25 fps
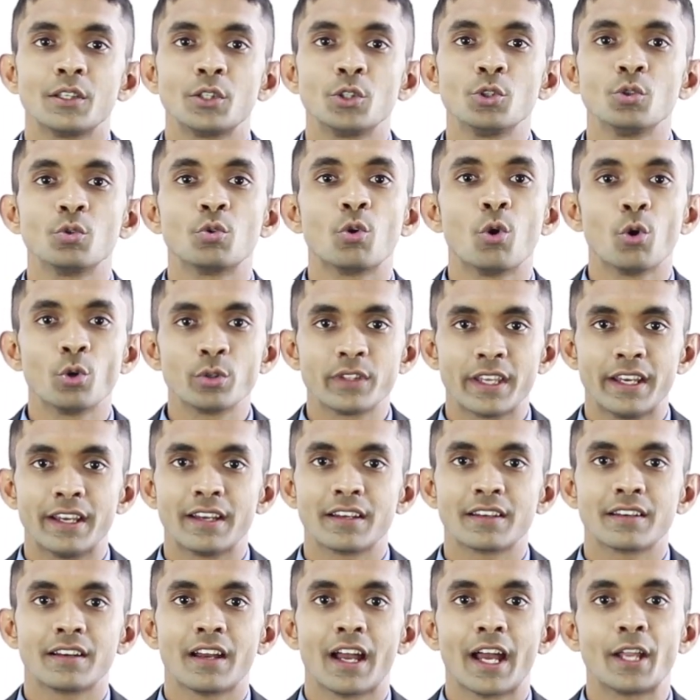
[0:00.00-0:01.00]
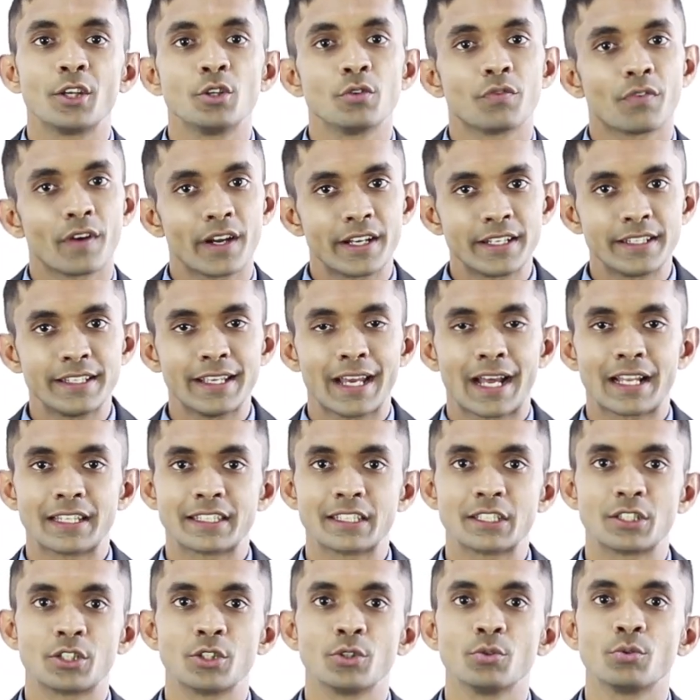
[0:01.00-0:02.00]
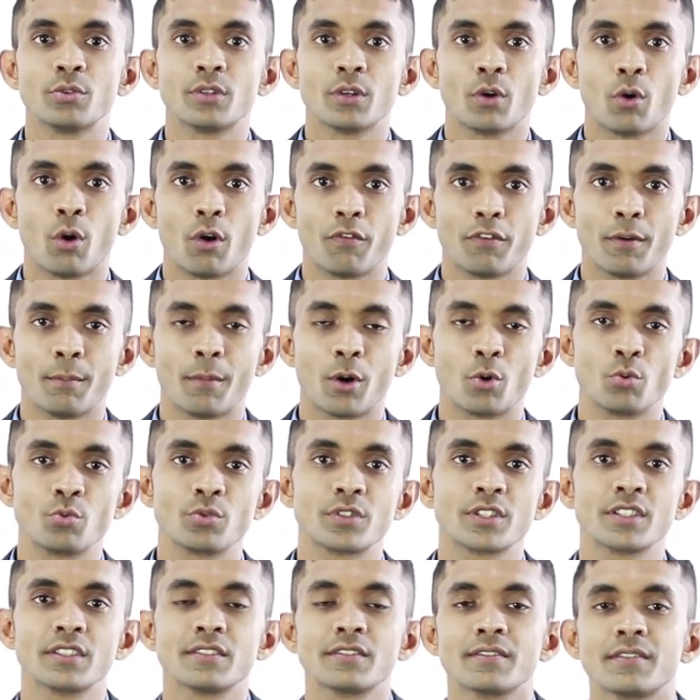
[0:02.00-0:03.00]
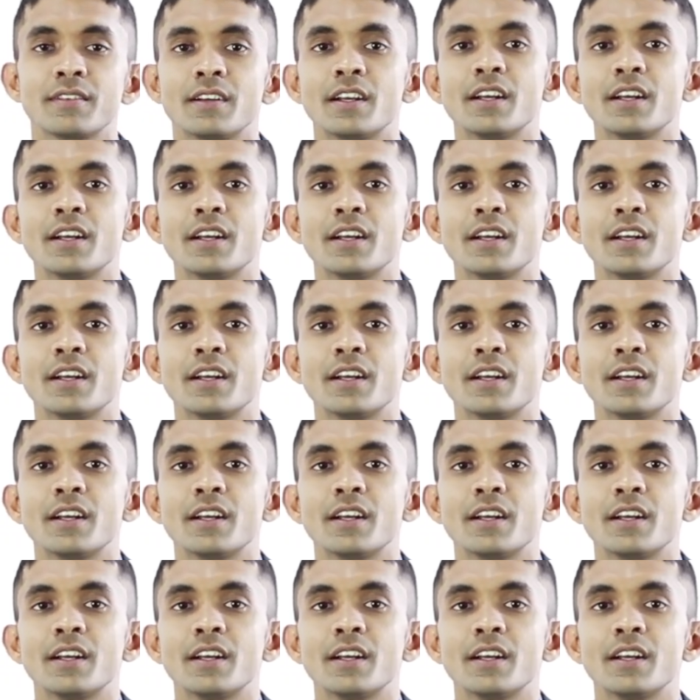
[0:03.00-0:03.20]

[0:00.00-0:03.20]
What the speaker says: You go there and you find the altitude of a mountain.